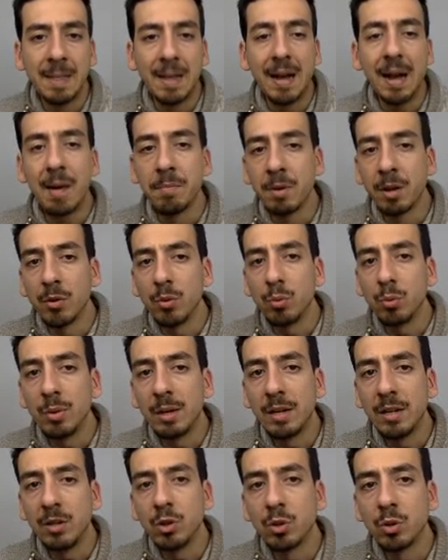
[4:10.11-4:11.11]
I'm not
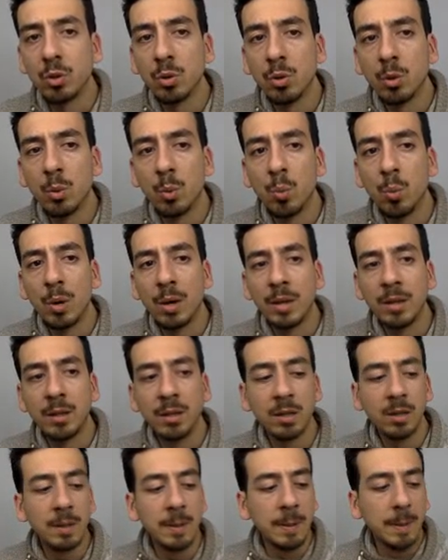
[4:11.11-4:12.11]
really sure
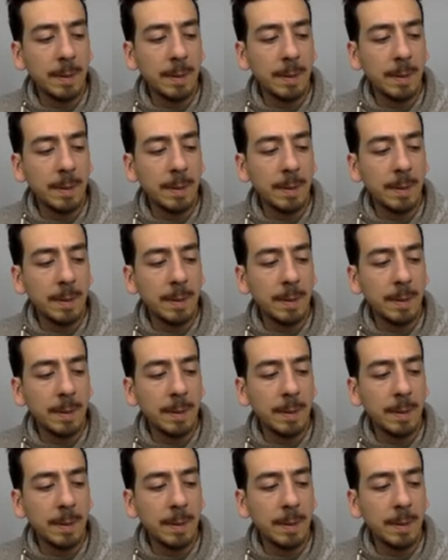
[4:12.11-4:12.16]
whether